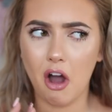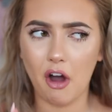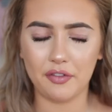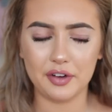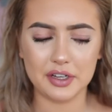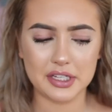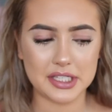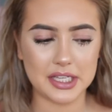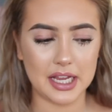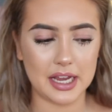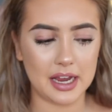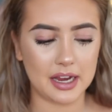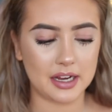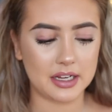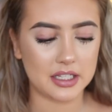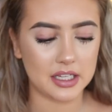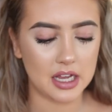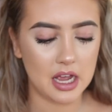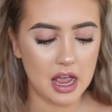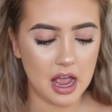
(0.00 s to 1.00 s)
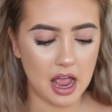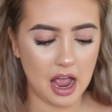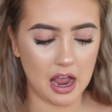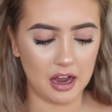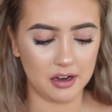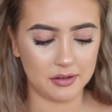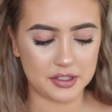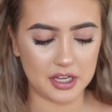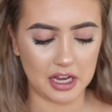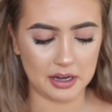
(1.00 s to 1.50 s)
of a 6. So
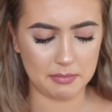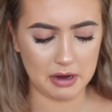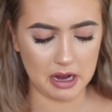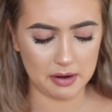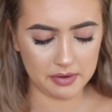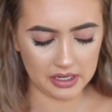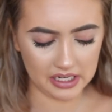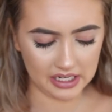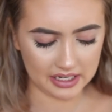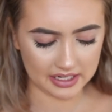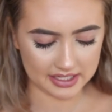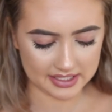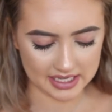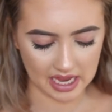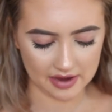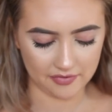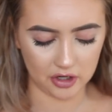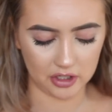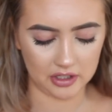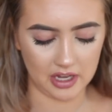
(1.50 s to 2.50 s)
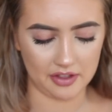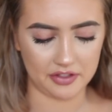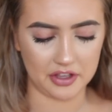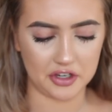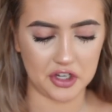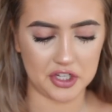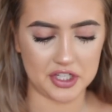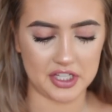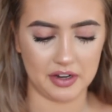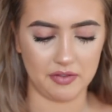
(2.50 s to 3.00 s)
I maybe need a 7, like
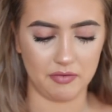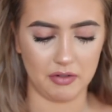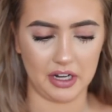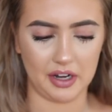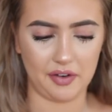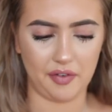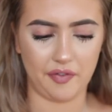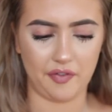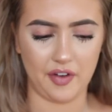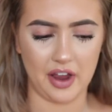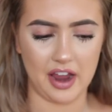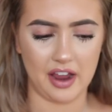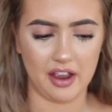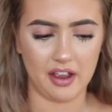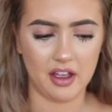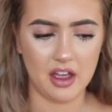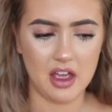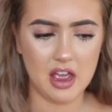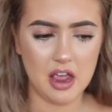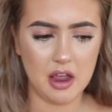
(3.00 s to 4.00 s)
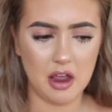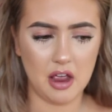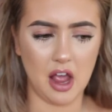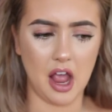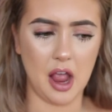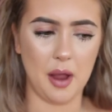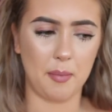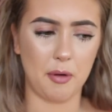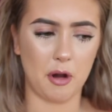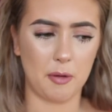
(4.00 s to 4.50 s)
they just didn't really fit
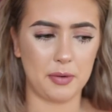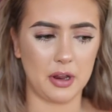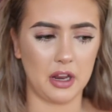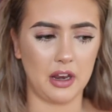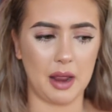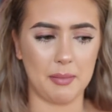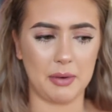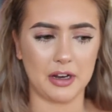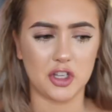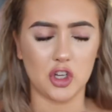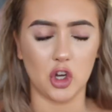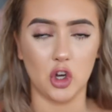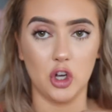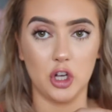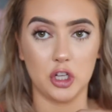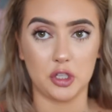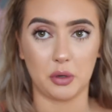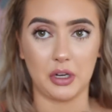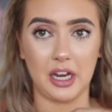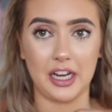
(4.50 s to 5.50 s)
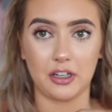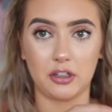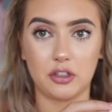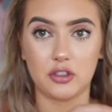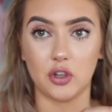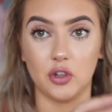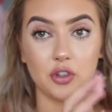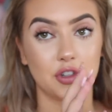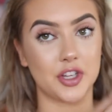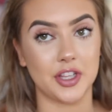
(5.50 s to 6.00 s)
properly, like my toes were
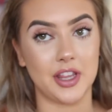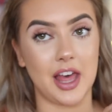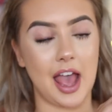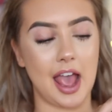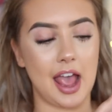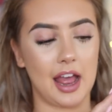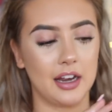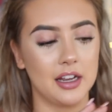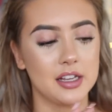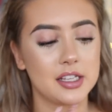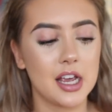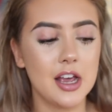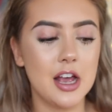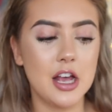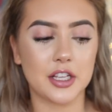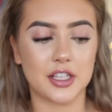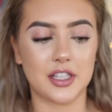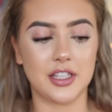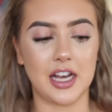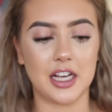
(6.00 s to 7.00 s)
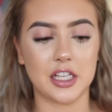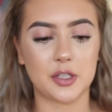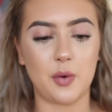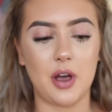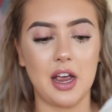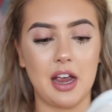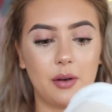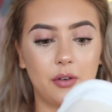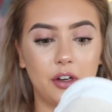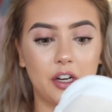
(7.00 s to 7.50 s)
like touching the airless. So that is
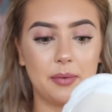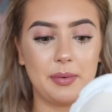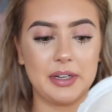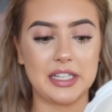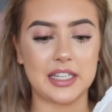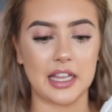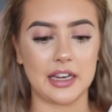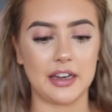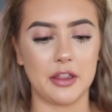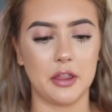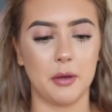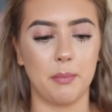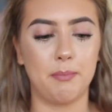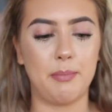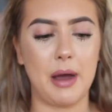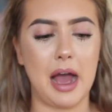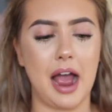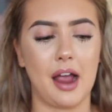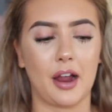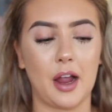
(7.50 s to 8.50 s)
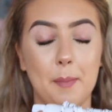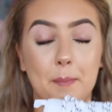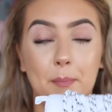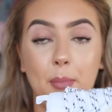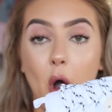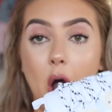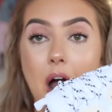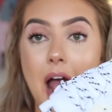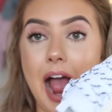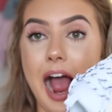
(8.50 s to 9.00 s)
why I'm going to be sending them back,
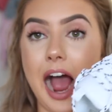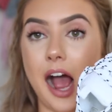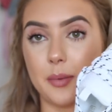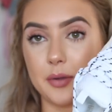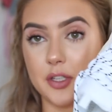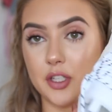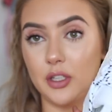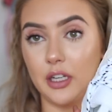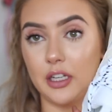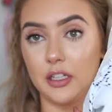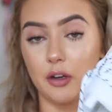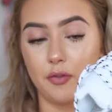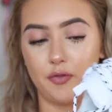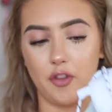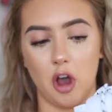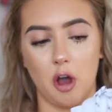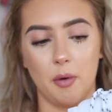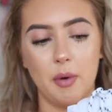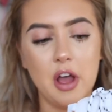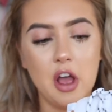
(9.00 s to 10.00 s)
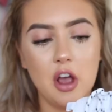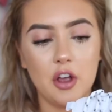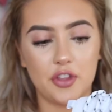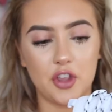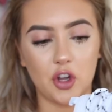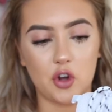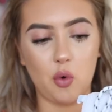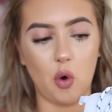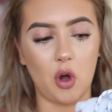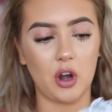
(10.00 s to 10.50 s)
but I absolutely love them.
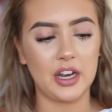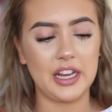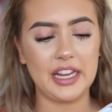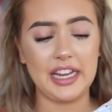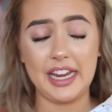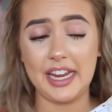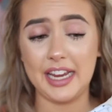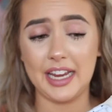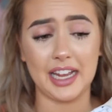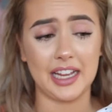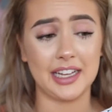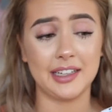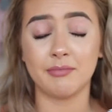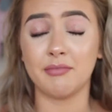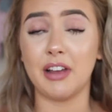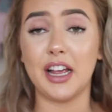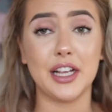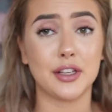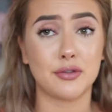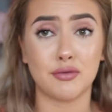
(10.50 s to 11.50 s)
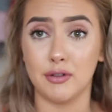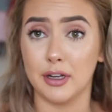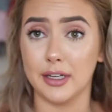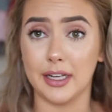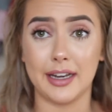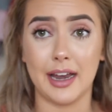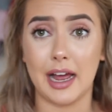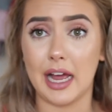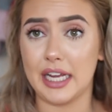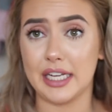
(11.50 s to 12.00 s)
The quality is
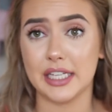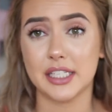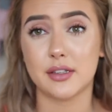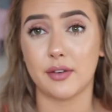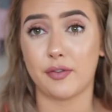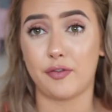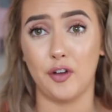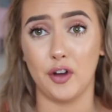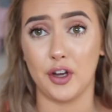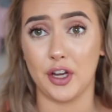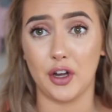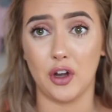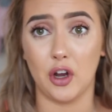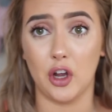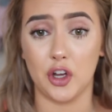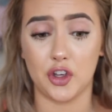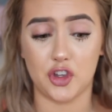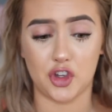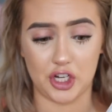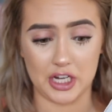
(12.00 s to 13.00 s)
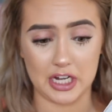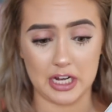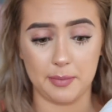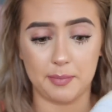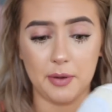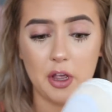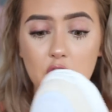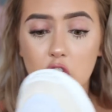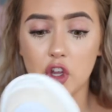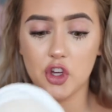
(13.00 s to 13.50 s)
really nice for, you know,
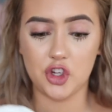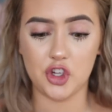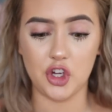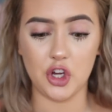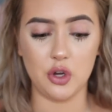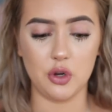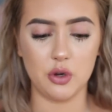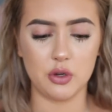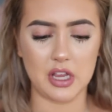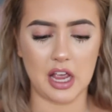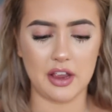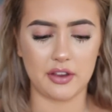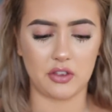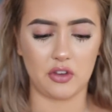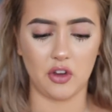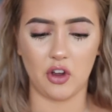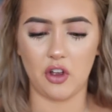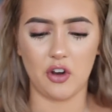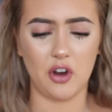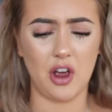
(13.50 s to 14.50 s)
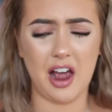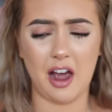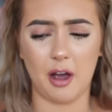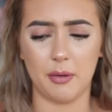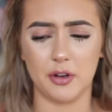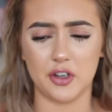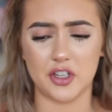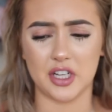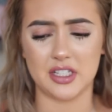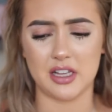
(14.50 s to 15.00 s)
cheap shoes. I don't know
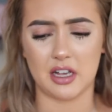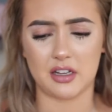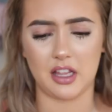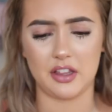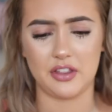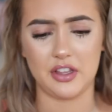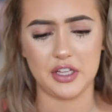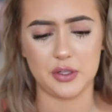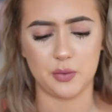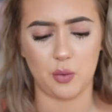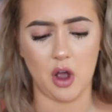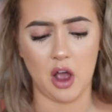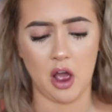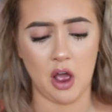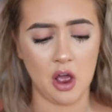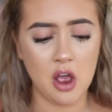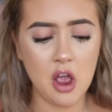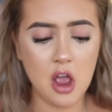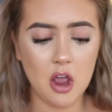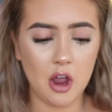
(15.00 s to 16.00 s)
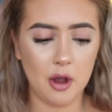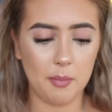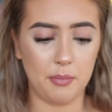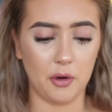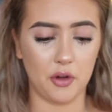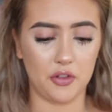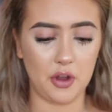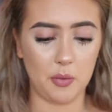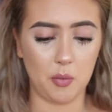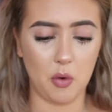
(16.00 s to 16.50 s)
how much exactly these were,
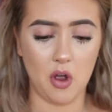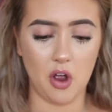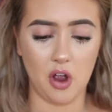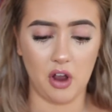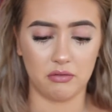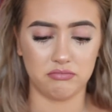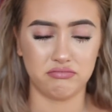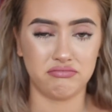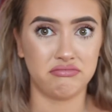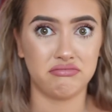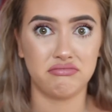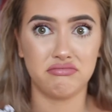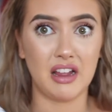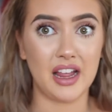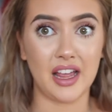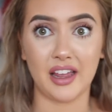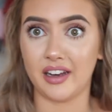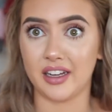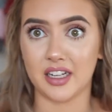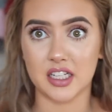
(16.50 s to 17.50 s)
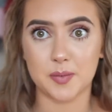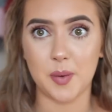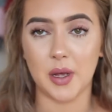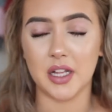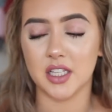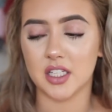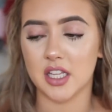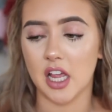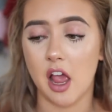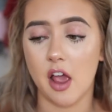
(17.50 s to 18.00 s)
but they were
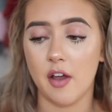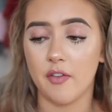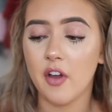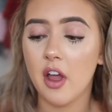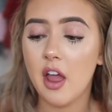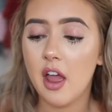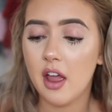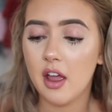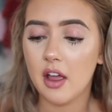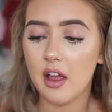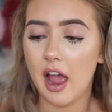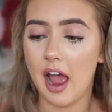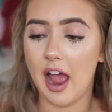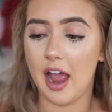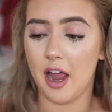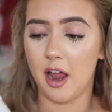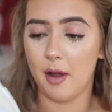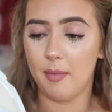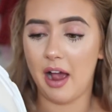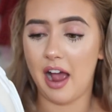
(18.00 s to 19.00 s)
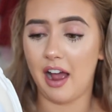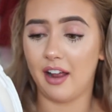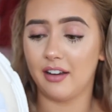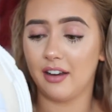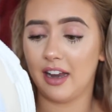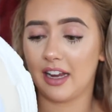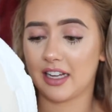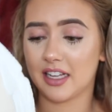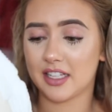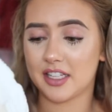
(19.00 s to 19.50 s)
inexpensive.
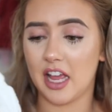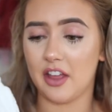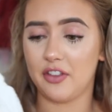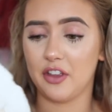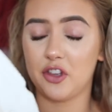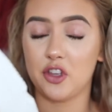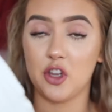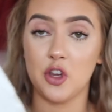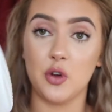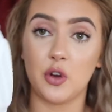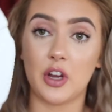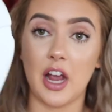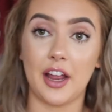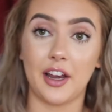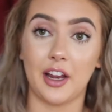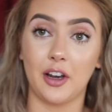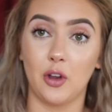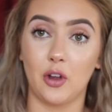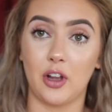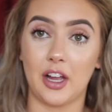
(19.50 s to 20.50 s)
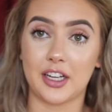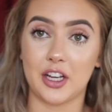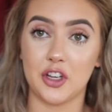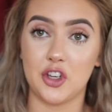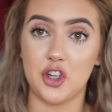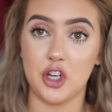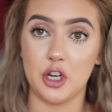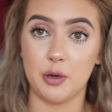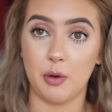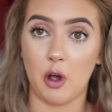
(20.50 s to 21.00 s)
And like I said, they do kind of look like a
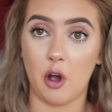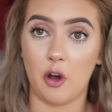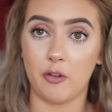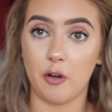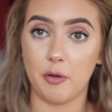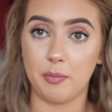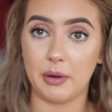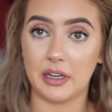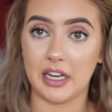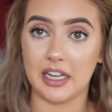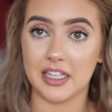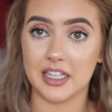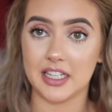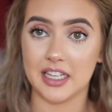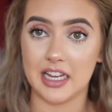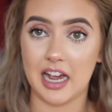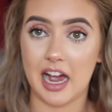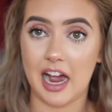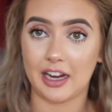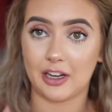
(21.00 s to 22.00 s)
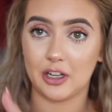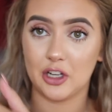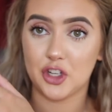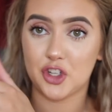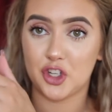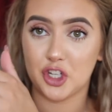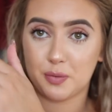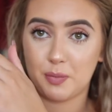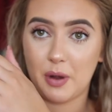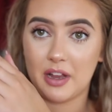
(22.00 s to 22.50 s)
dupe of
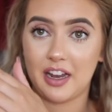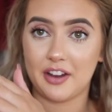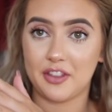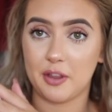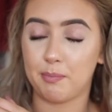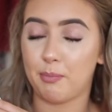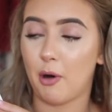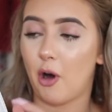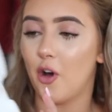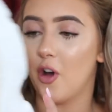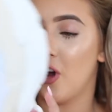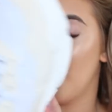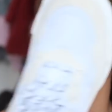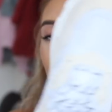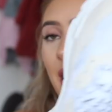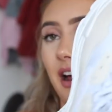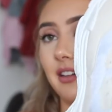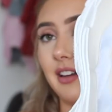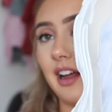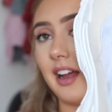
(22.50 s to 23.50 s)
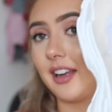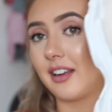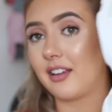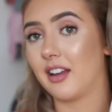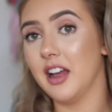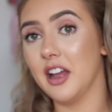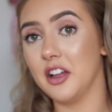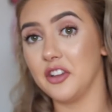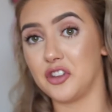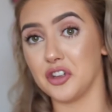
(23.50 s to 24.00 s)
Balenciaga's just by like the bottom and
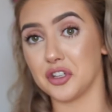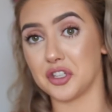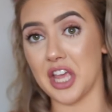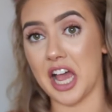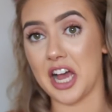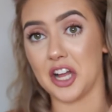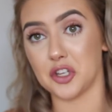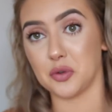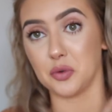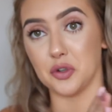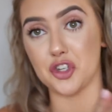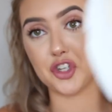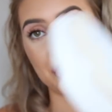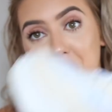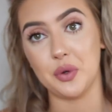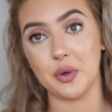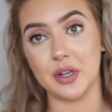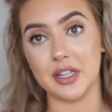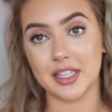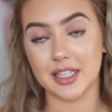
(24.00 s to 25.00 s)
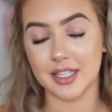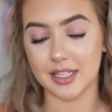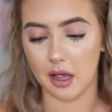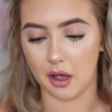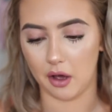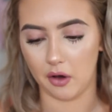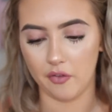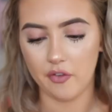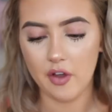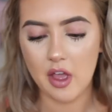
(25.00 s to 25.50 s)
like just the actual shoe
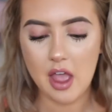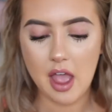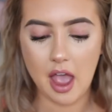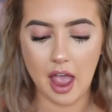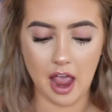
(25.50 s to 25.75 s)
itself.